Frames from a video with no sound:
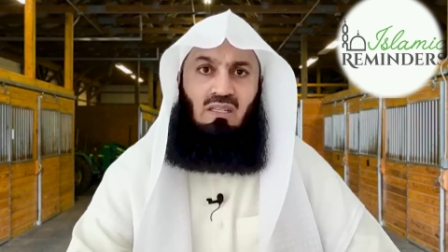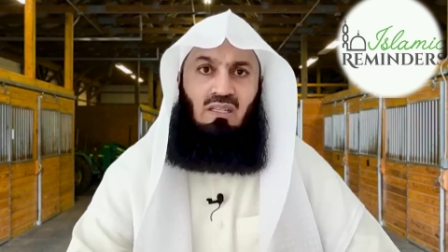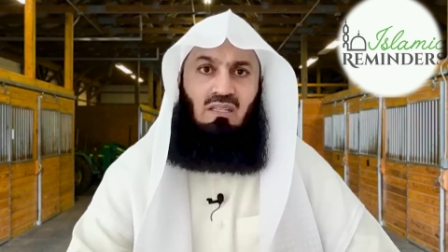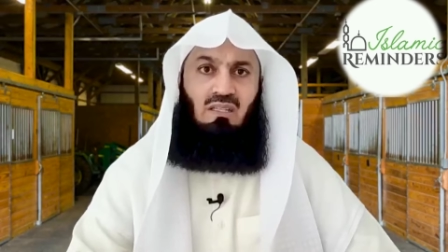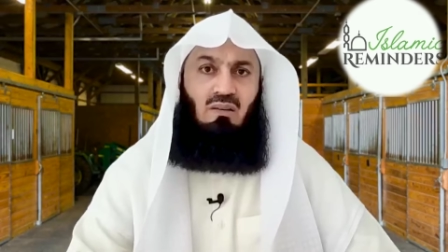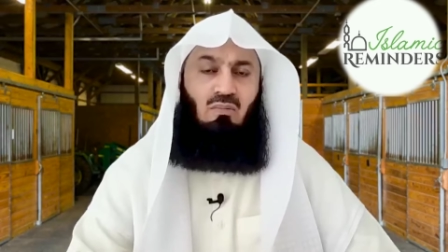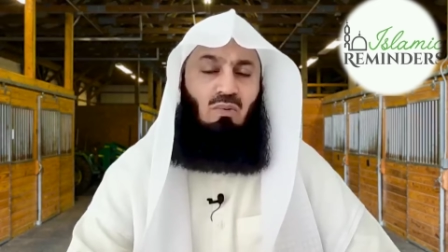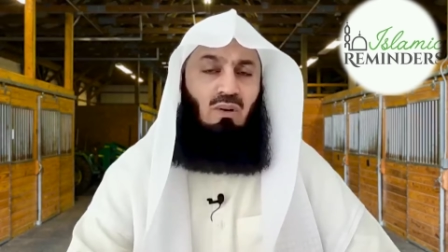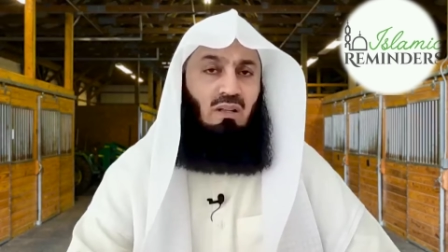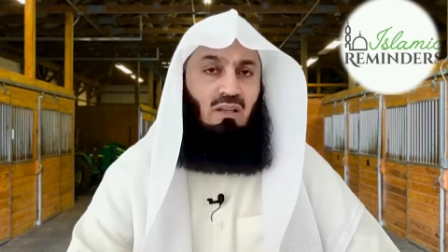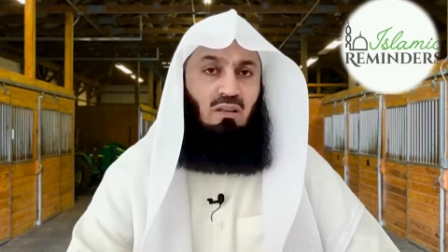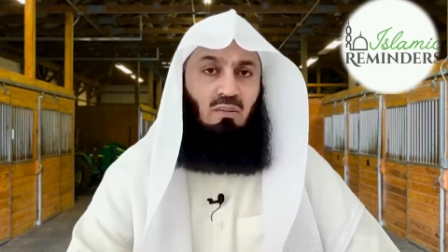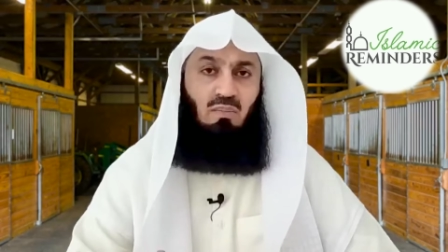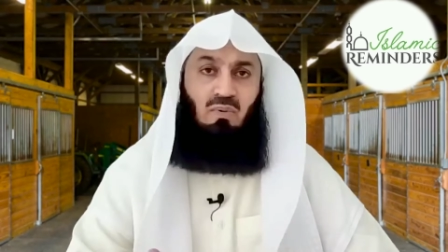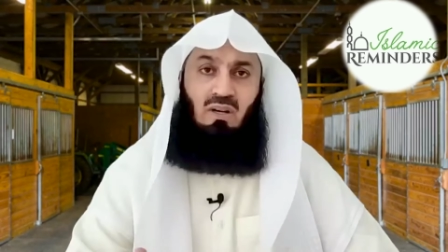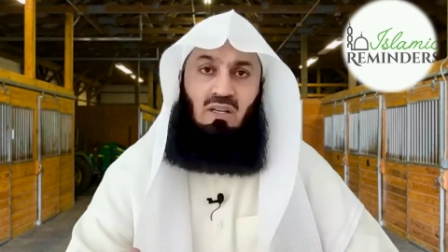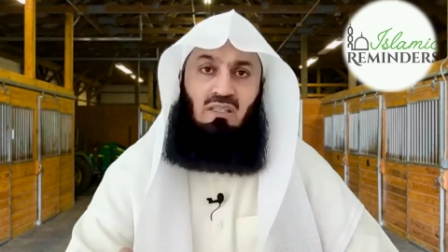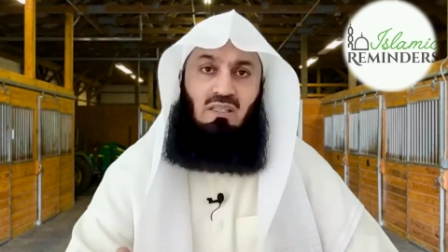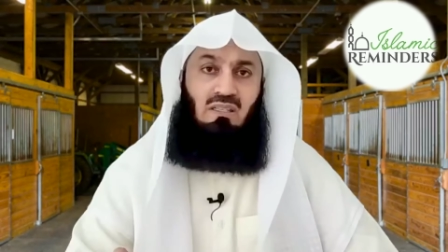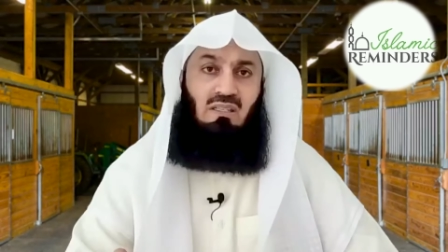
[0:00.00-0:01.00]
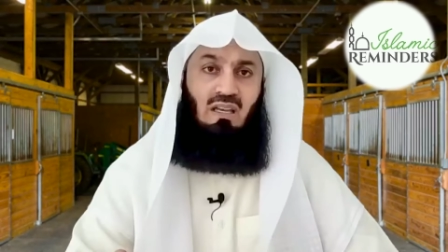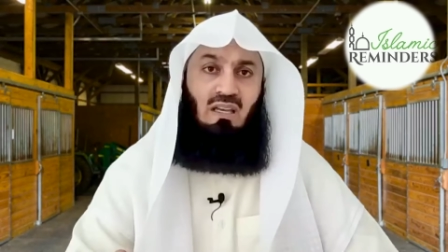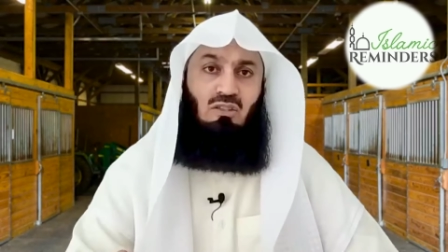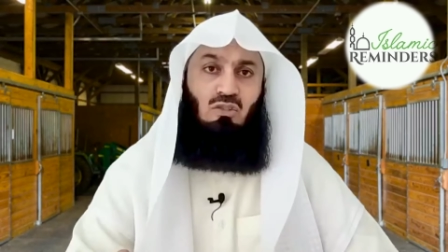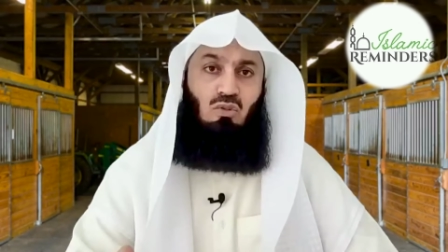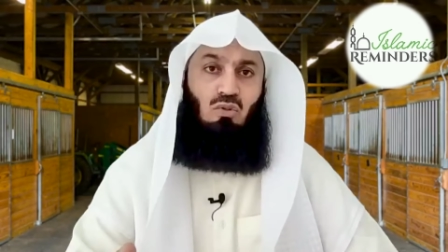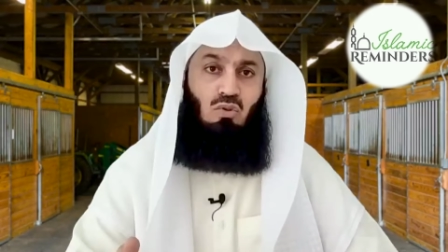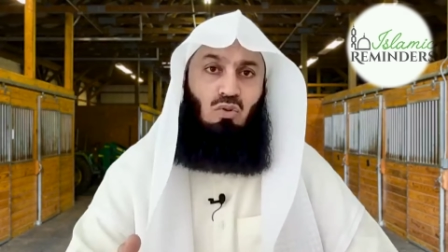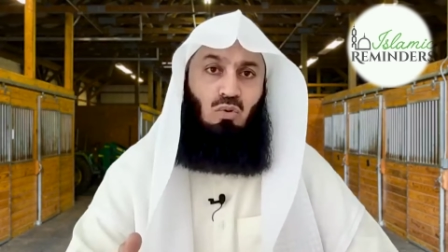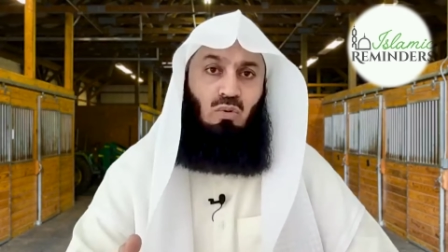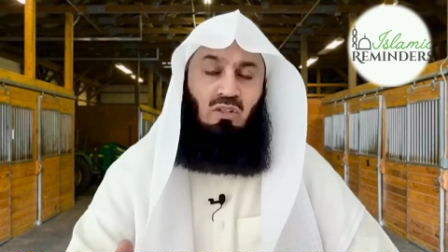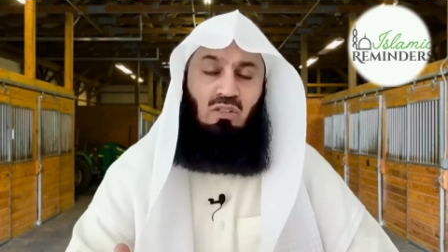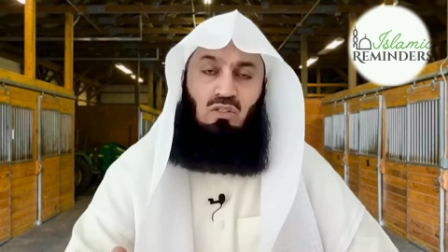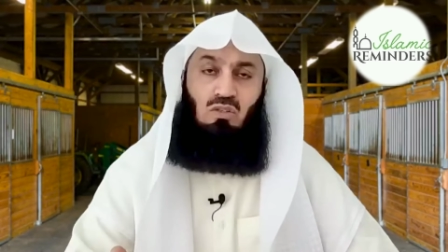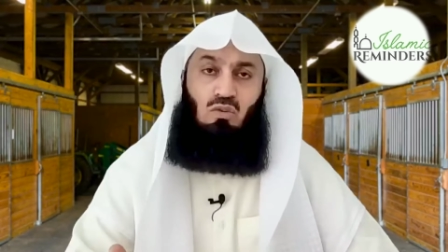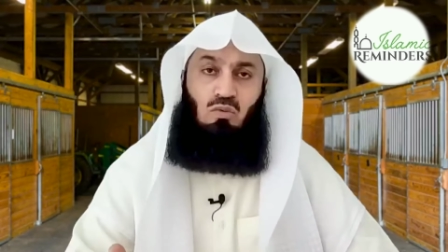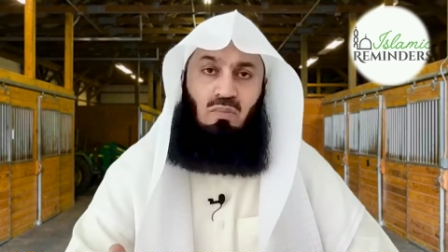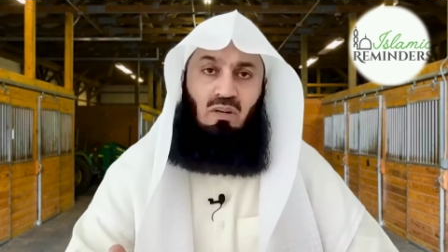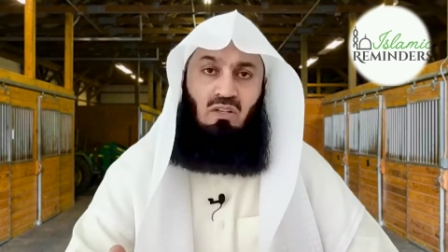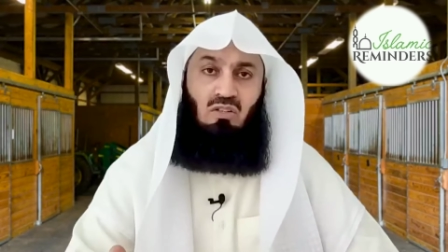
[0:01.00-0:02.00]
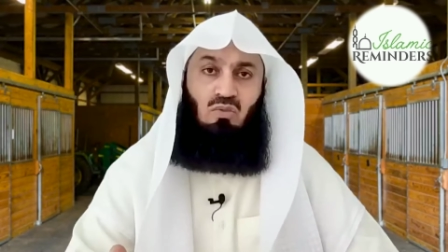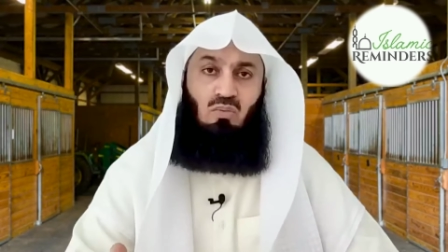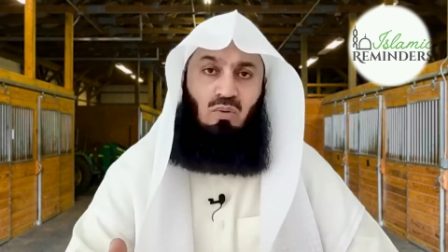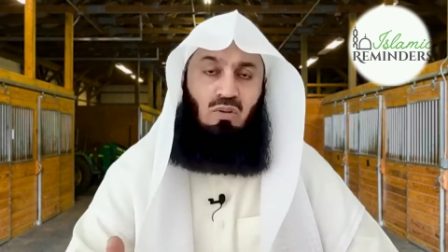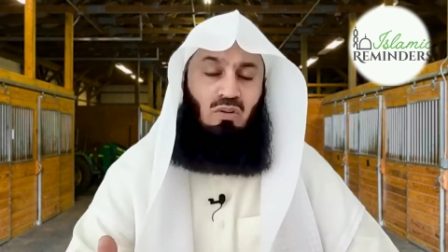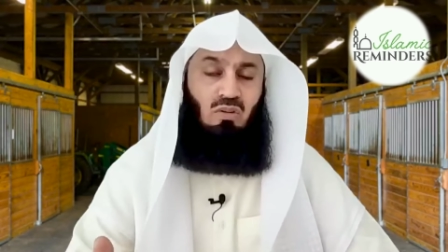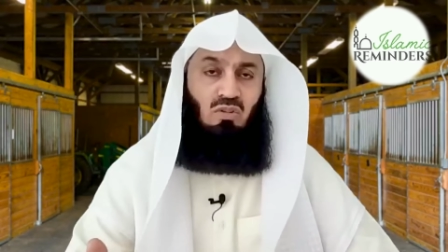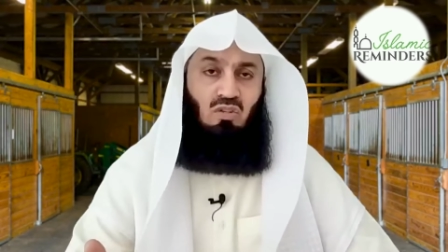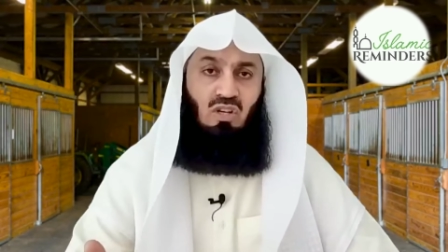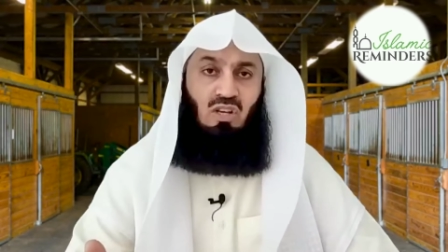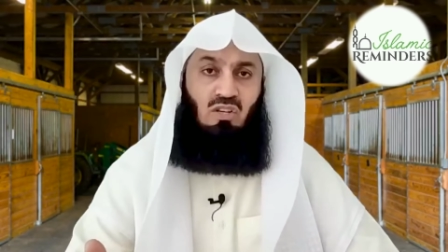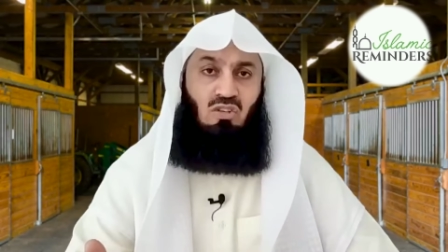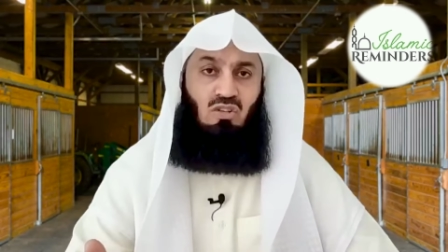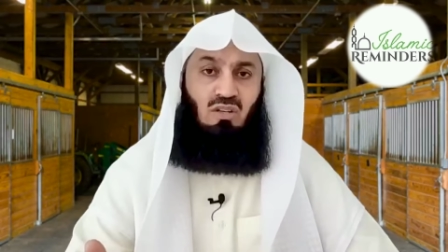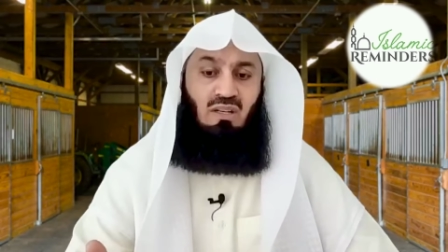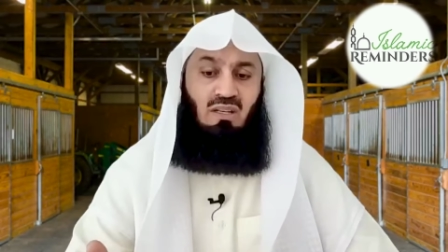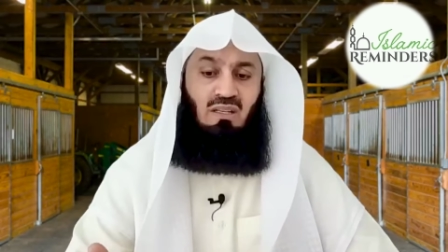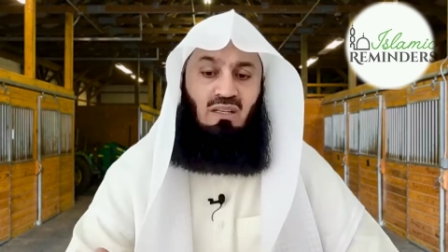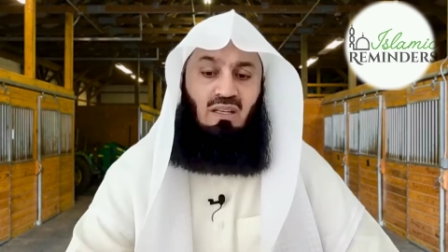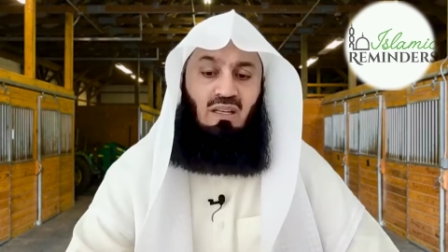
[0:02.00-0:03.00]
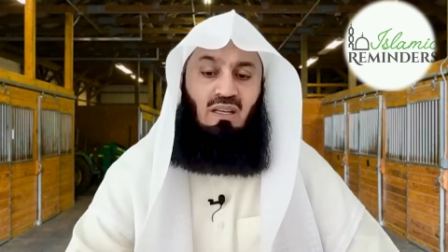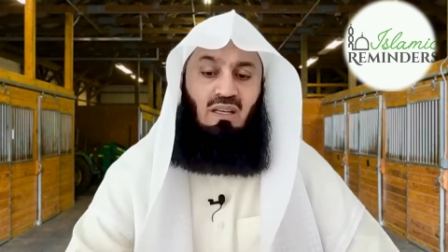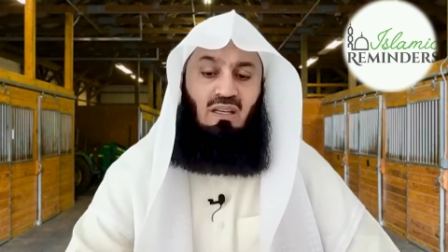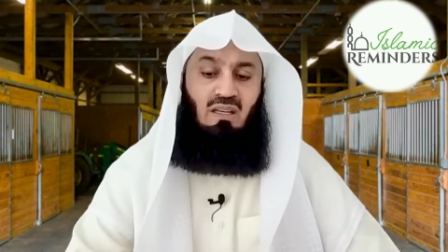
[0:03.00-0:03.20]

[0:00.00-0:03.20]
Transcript: He said, well, the price is as you know, it's so much, we're not changing it.